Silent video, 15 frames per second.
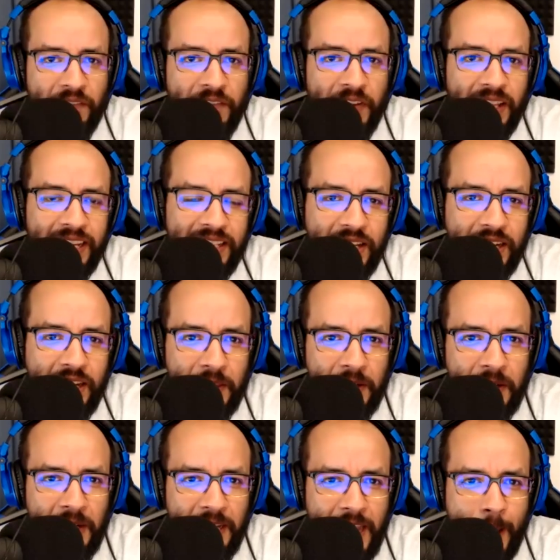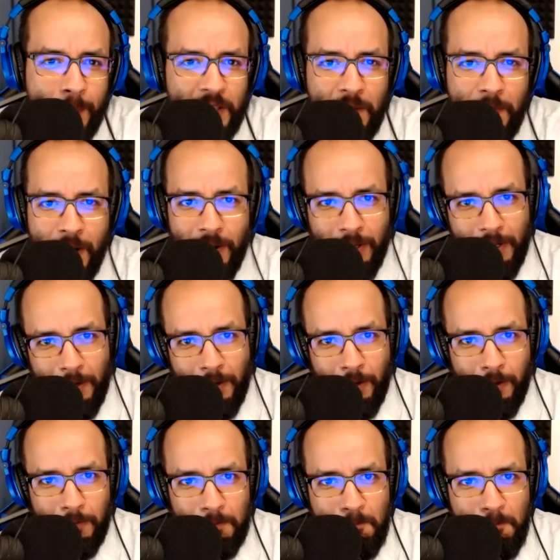feel like they're gonna Captain America her.
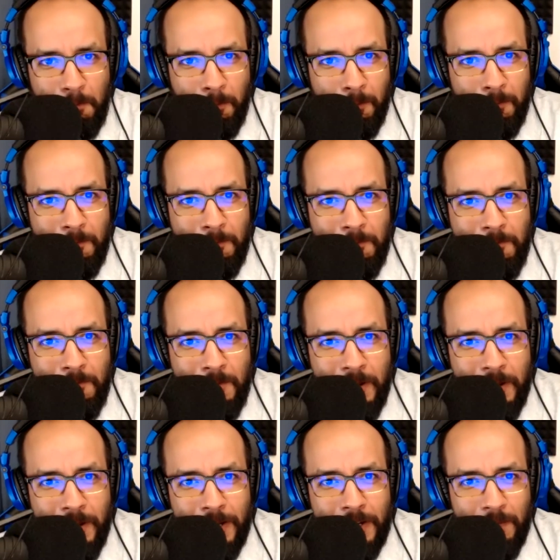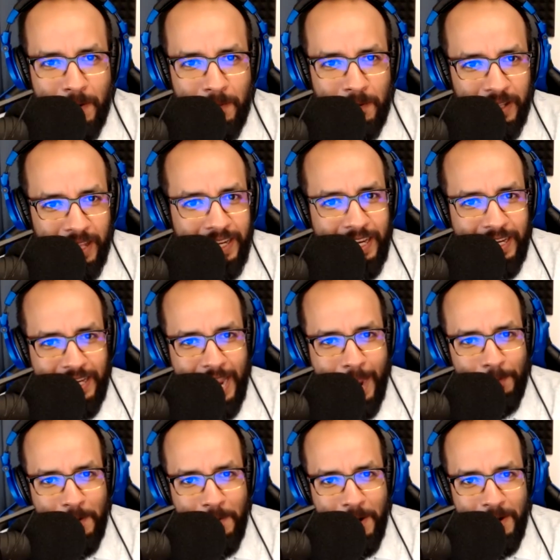You remember, like in
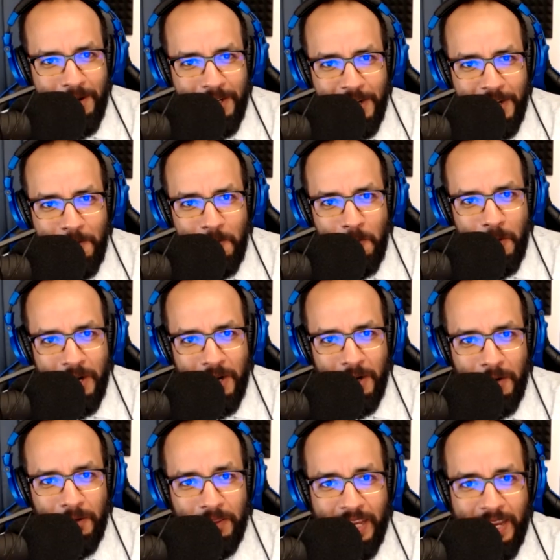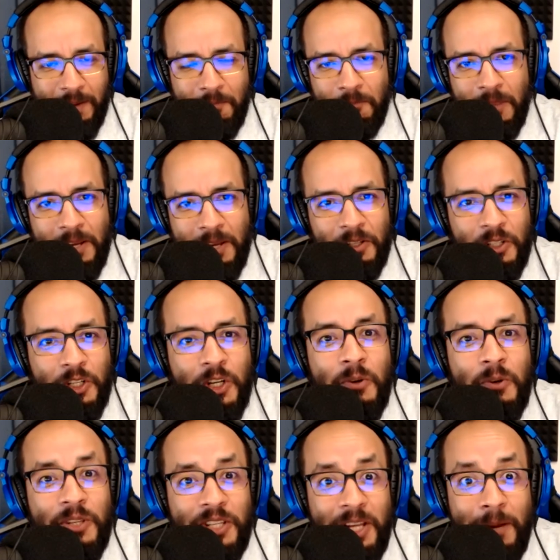Captain America, where they
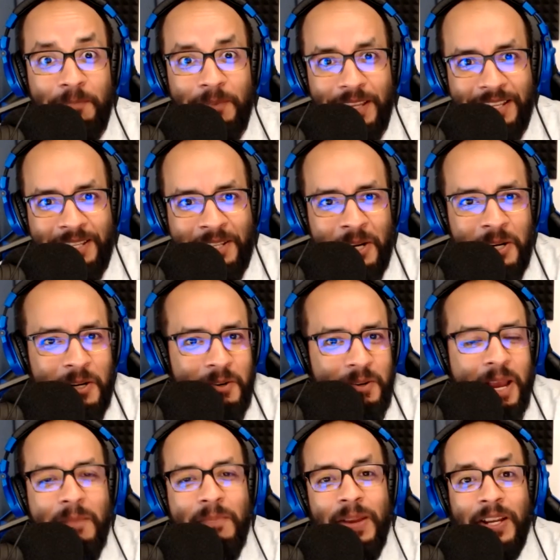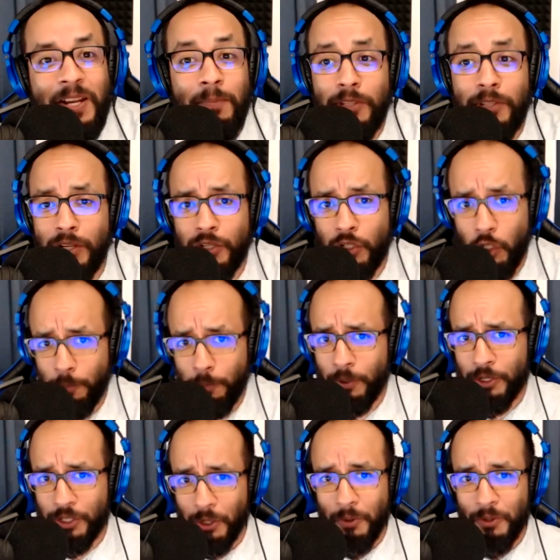juice up this dude, becomes the super
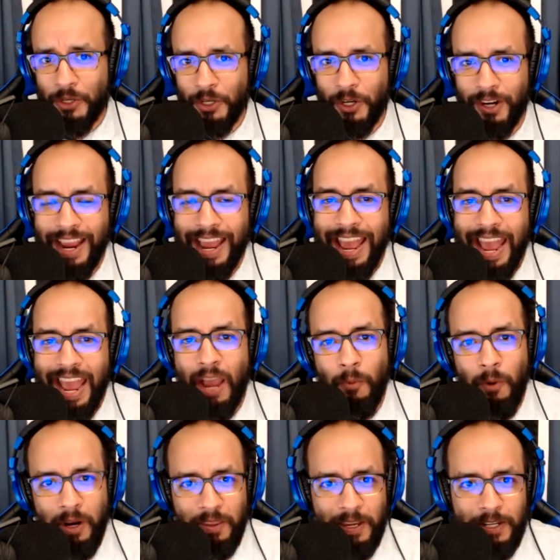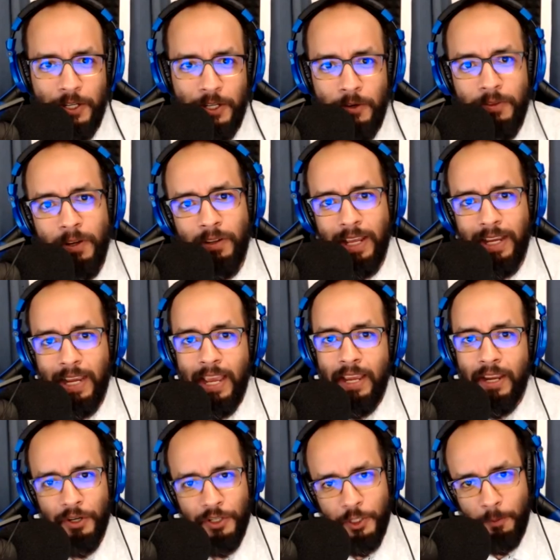soldier, and what do? They're like,
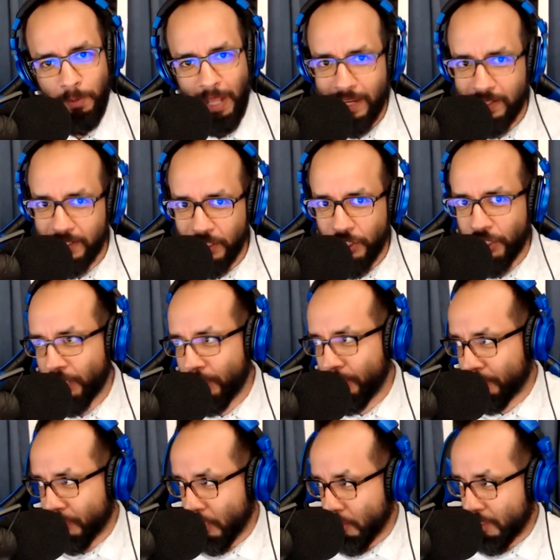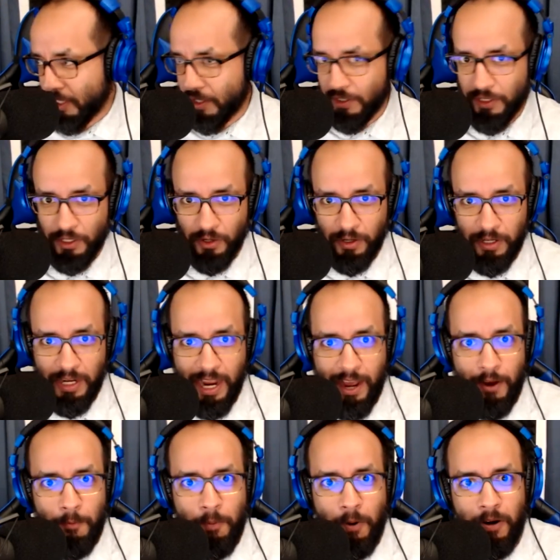"Here's your plastic shield, going. You're
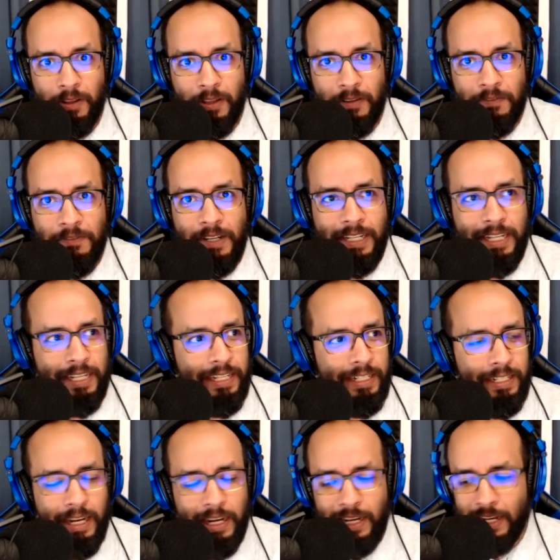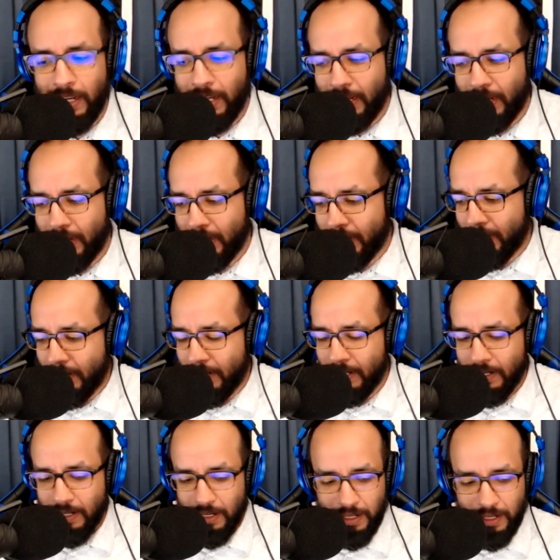now part of the fucking
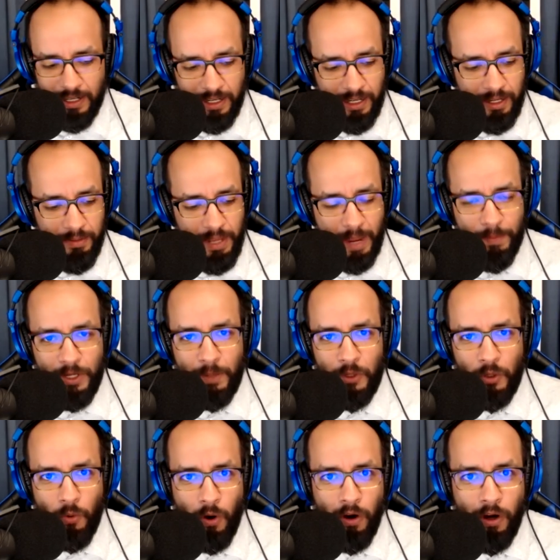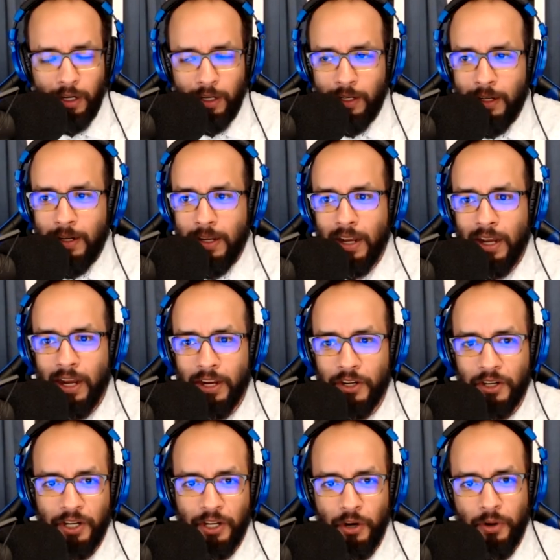MWR. You're
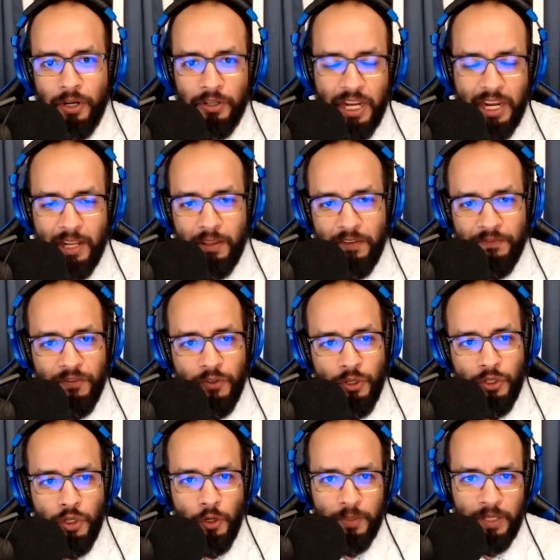gonna go entertain the troops